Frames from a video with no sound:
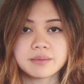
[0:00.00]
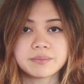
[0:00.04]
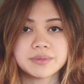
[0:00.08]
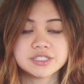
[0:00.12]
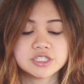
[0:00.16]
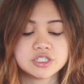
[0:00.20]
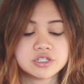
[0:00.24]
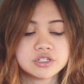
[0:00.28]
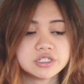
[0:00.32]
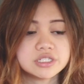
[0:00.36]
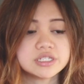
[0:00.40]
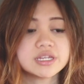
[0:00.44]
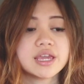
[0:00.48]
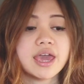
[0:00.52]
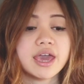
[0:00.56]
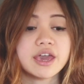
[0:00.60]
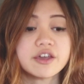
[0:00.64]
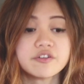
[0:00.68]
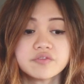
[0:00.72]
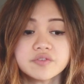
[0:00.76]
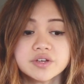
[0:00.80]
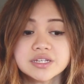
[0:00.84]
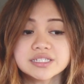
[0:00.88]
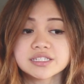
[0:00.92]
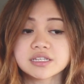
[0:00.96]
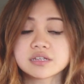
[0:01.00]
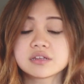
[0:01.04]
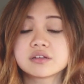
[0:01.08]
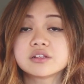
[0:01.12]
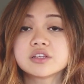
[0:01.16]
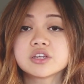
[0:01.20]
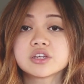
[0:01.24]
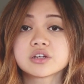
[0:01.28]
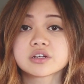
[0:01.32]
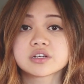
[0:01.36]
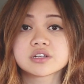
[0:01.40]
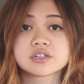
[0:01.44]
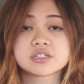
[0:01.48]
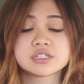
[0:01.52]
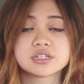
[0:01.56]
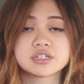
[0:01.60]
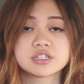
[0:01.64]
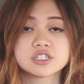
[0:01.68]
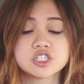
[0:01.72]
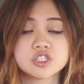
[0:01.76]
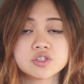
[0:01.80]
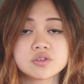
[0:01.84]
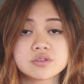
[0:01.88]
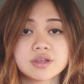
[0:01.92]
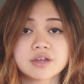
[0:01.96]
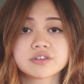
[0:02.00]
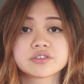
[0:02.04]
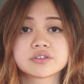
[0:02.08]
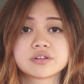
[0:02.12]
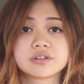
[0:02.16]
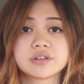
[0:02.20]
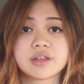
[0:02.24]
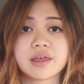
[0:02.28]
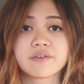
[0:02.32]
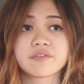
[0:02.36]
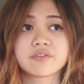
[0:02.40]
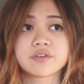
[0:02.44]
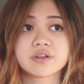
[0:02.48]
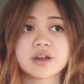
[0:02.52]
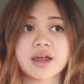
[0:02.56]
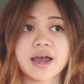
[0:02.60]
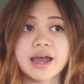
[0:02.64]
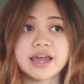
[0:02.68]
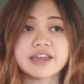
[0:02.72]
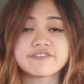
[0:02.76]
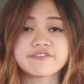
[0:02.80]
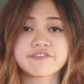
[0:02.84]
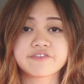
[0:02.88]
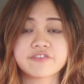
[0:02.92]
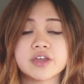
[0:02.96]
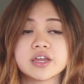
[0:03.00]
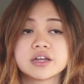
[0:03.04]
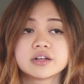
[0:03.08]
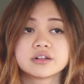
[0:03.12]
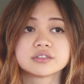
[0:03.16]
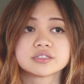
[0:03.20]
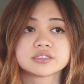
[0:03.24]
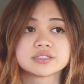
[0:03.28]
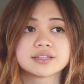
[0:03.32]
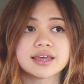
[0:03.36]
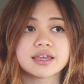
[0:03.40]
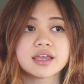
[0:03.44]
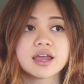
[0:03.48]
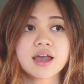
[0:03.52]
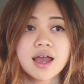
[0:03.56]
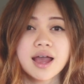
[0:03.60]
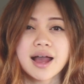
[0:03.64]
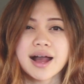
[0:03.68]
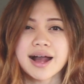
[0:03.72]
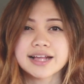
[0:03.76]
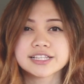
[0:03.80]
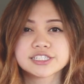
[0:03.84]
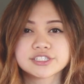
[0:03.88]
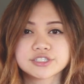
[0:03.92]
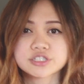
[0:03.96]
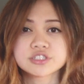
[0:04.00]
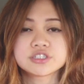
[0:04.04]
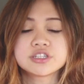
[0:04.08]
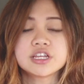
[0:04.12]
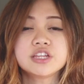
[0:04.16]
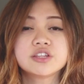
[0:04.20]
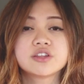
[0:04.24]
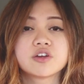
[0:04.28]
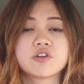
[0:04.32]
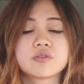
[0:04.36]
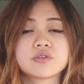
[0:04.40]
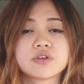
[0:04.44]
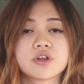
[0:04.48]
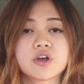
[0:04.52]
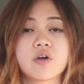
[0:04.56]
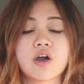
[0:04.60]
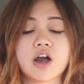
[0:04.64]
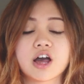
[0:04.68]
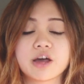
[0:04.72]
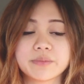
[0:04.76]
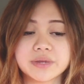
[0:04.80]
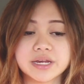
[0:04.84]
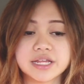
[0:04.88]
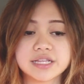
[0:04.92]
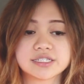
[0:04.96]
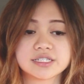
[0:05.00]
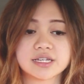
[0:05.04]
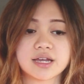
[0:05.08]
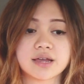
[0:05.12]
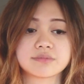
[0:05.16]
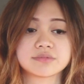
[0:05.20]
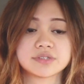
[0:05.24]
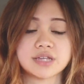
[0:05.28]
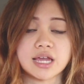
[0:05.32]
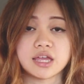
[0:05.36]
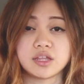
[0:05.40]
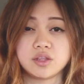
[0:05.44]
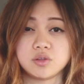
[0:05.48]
But seriously, every single year since 2011, I failed. Like, I seriously don't know how many times I